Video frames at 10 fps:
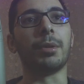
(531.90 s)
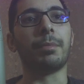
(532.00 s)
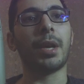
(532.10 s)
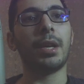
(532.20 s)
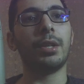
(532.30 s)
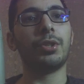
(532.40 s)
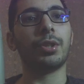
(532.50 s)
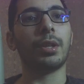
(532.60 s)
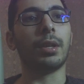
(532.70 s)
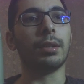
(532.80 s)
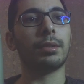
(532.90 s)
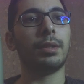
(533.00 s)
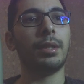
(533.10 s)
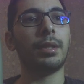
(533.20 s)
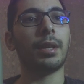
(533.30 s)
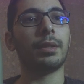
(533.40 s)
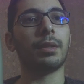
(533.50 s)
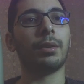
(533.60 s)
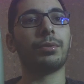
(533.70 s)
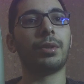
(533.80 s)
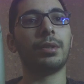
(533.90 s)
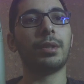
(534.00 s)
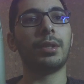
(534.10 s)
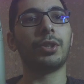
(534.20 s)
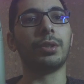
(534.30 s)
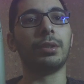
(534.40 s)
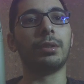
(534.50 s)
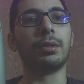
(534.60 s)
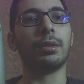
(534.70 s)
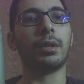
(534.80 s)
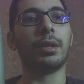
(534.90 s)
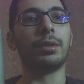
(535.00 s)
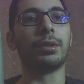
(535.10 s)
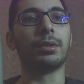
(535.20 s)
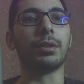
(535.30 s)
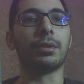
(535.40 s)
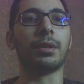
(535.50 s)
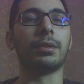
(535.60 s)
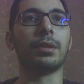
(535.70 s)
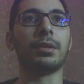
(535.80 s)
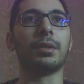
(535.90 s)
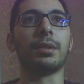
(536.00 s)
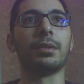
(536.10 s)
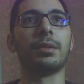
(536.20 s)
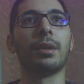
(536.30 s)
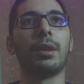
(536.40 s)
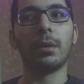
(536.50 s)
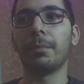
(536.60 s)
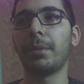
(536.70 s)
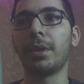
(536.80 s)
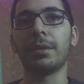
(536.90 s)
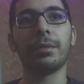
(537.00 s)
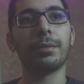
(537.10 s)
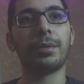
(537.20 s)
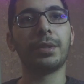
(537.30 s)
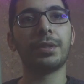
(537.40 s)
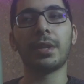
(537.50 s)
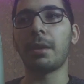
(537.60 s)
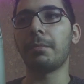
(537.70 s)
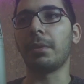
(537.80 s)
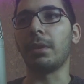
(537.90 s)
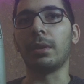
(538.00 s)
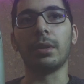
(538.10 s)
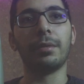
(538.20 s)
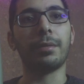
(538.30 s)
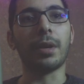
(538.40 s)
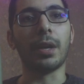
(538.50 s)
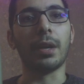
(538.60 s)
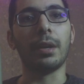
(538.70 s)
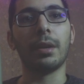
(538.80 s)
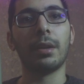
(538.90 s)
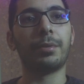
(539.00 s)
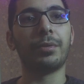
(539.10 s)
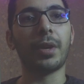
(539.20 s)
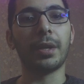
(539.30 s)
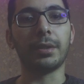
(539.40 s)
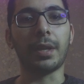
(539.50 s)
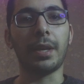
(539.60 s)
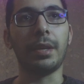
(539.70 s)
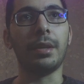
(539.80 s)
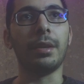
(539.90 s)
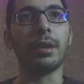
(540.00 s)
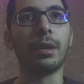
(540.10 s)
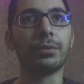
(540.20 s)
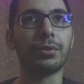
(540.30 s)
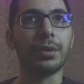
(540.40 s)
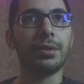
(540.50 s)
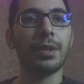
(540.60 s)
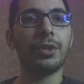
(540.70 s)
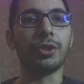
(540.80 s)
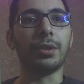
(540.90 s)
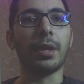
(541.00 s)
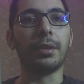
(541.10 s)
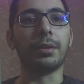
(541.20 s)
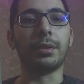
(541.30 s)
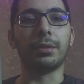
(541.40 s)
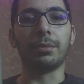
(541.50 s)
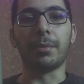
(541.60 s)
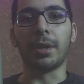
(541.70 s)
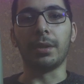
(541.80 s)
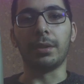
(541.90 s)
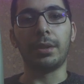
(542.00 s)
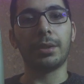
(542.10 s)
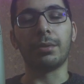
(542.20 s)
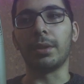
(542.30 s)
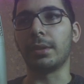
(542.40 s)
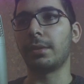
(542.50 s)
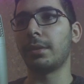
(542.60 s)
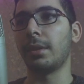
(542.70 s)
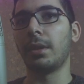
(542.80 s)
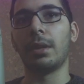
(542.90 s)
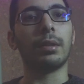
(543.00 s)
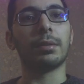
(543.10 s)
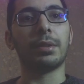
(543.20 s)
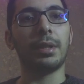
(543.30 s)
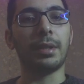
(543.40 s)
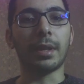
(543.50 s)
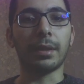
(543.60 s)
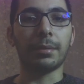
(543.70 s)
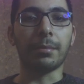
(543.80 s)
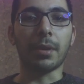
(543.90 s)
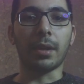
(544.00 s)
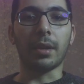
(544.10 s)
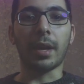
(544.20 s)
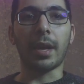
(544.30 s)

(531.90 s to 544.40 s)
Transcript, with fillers: my page, I'll see that authorization header does not exist. But for example, if I provide a authorization header to my request, I'll see that my